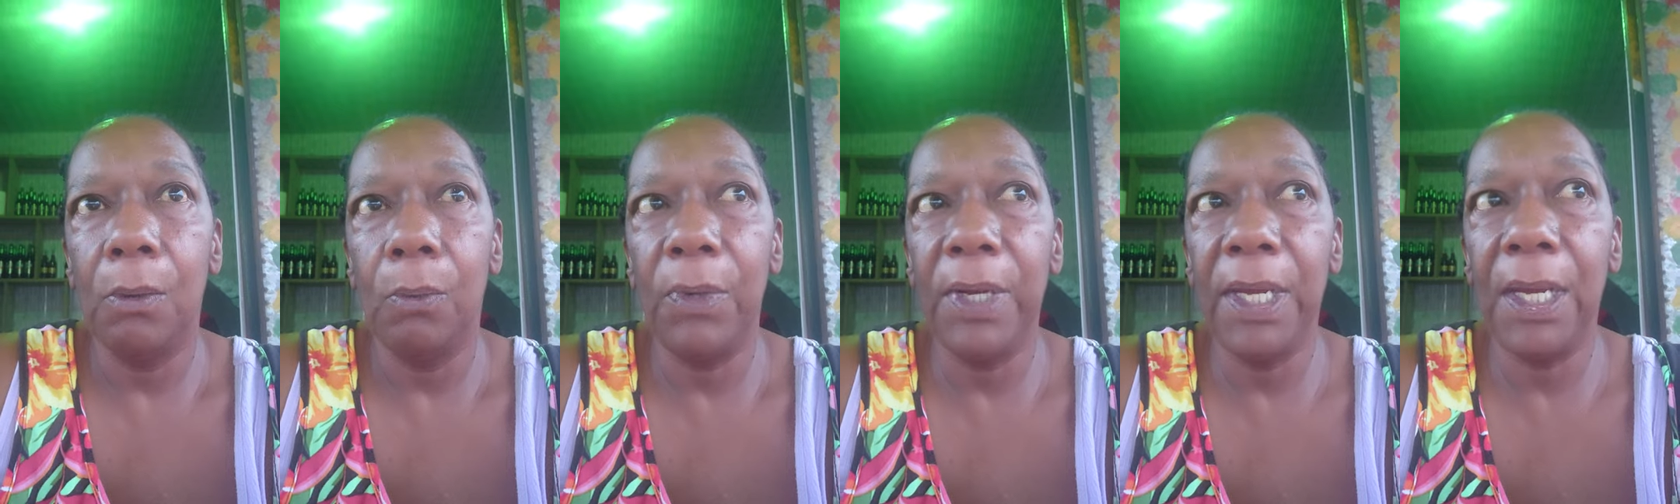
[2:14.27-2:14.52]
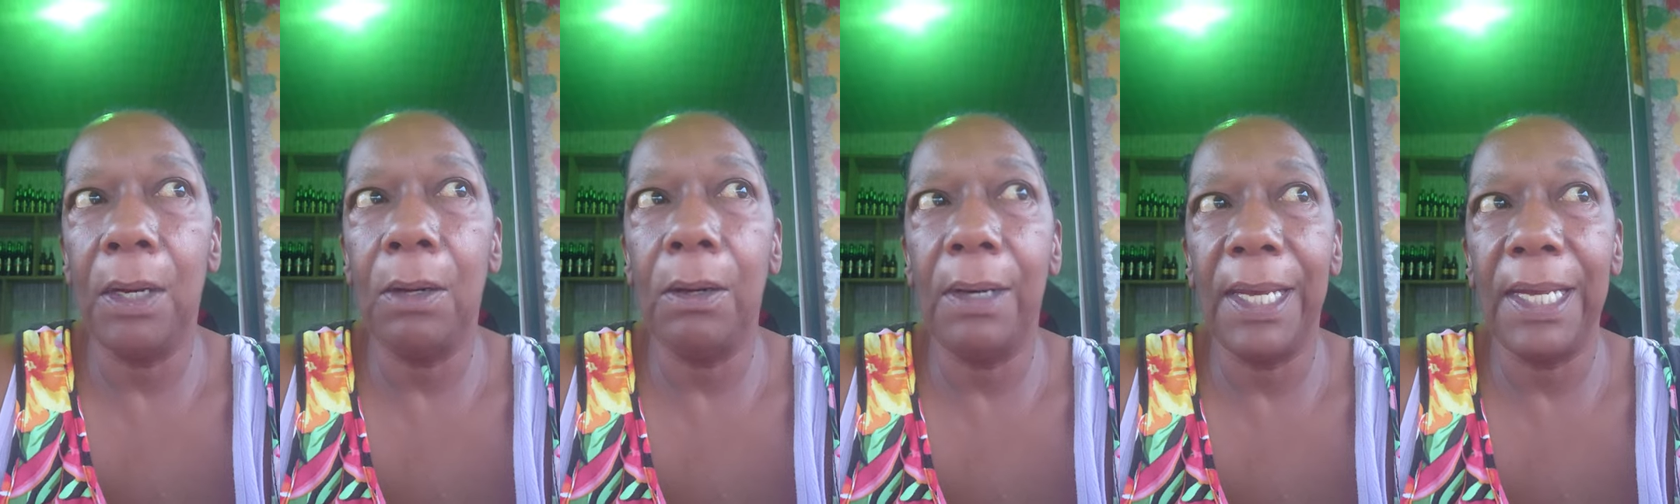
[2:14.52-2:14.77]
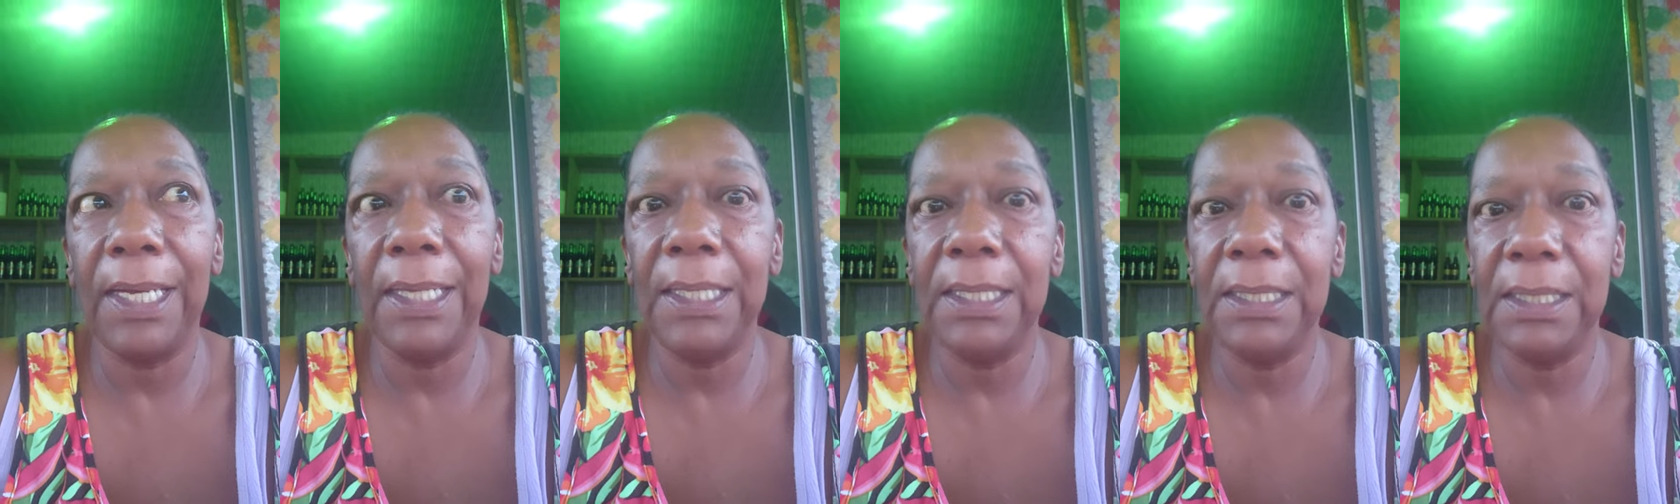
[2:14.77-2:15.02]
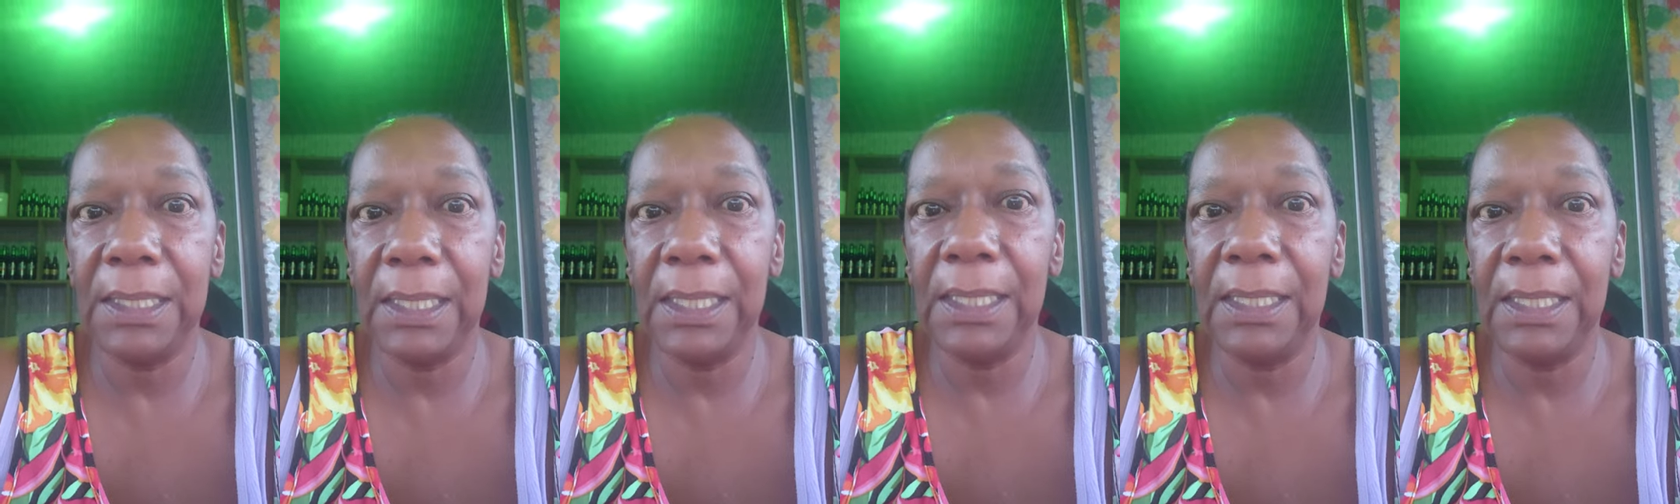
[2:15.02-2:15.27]
We owe
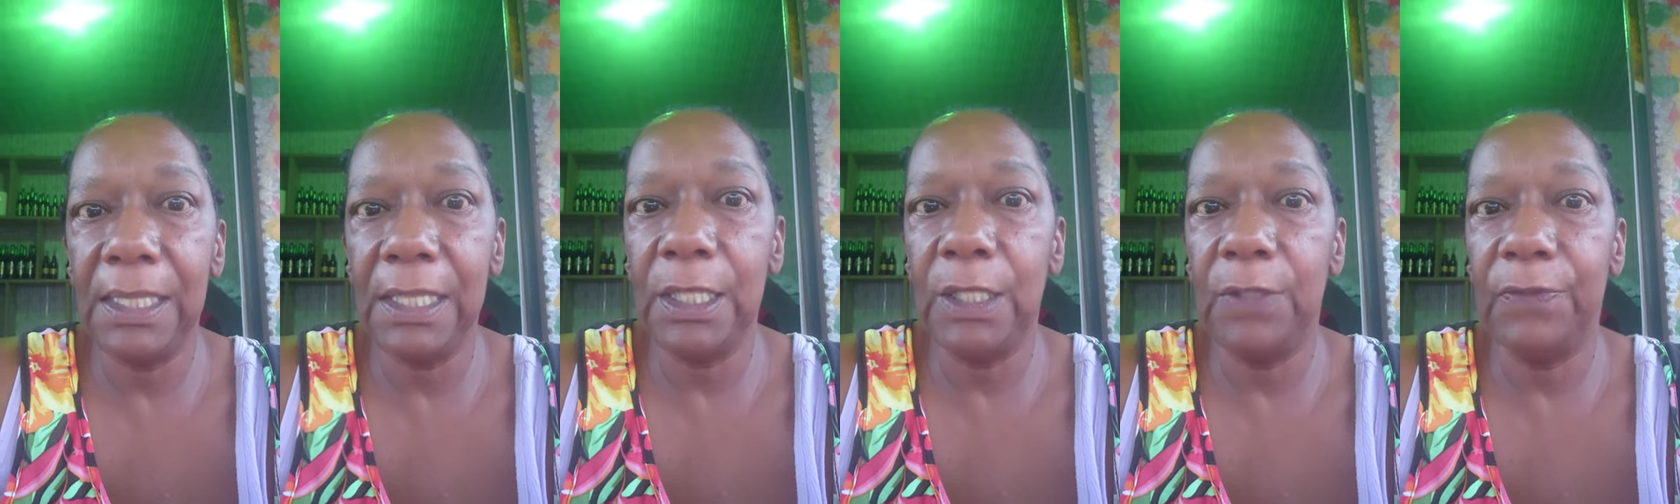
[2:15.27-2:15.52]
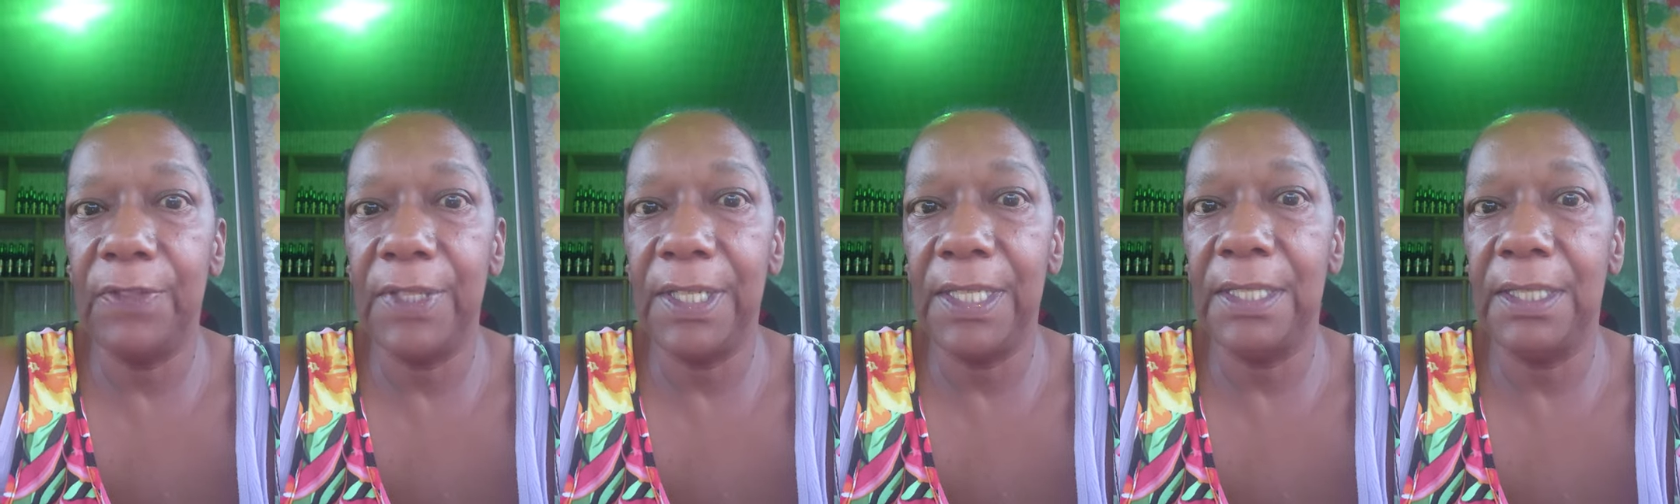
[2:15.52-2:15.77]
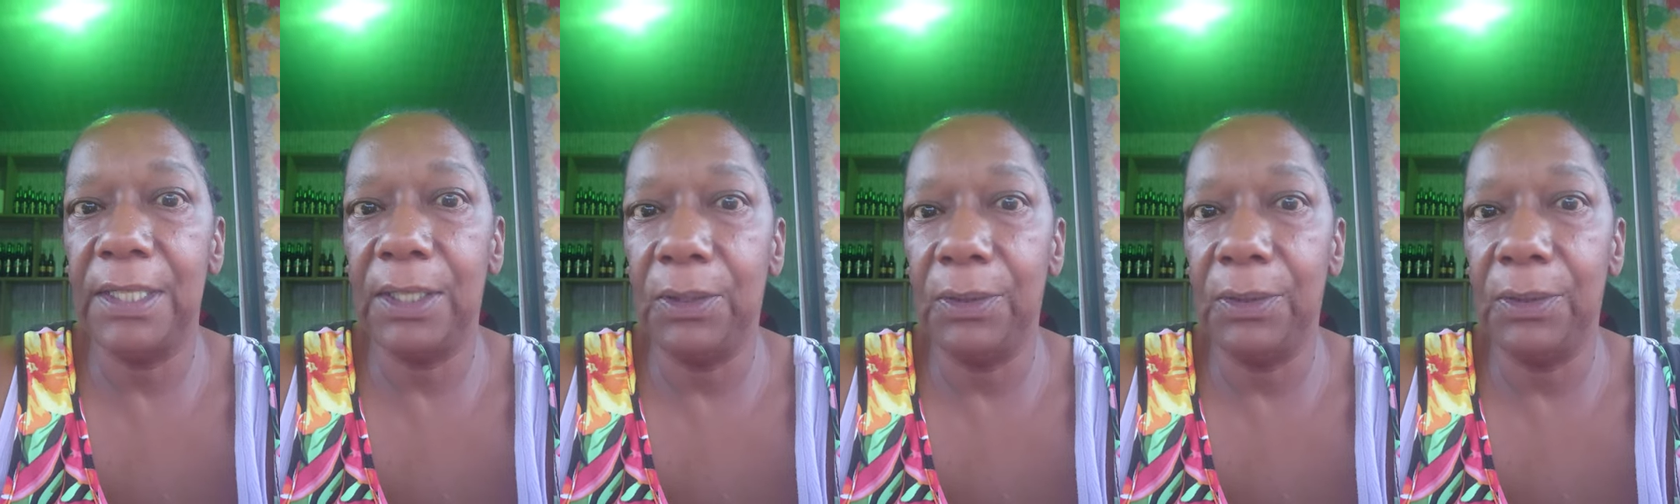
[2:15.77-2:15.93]
80 CDs for these